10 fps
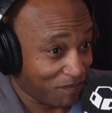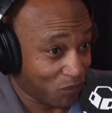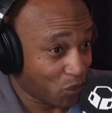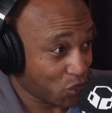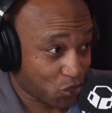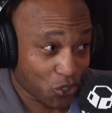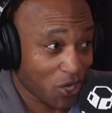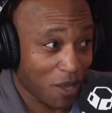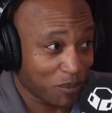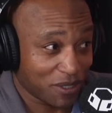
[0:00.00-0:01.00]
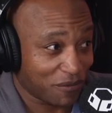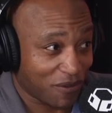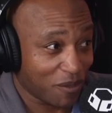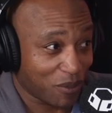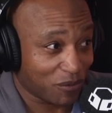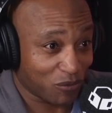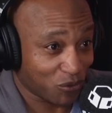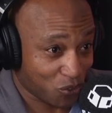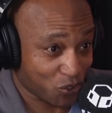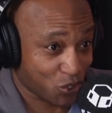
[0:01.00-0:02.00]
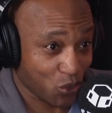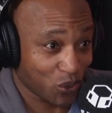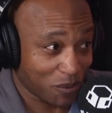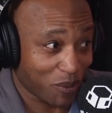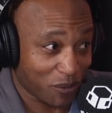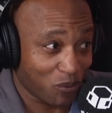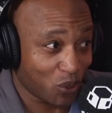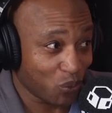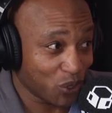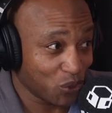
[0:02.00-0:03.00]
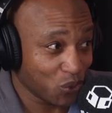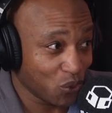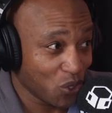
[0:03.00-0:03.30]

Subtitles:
We should not be defined by just solely by what we do.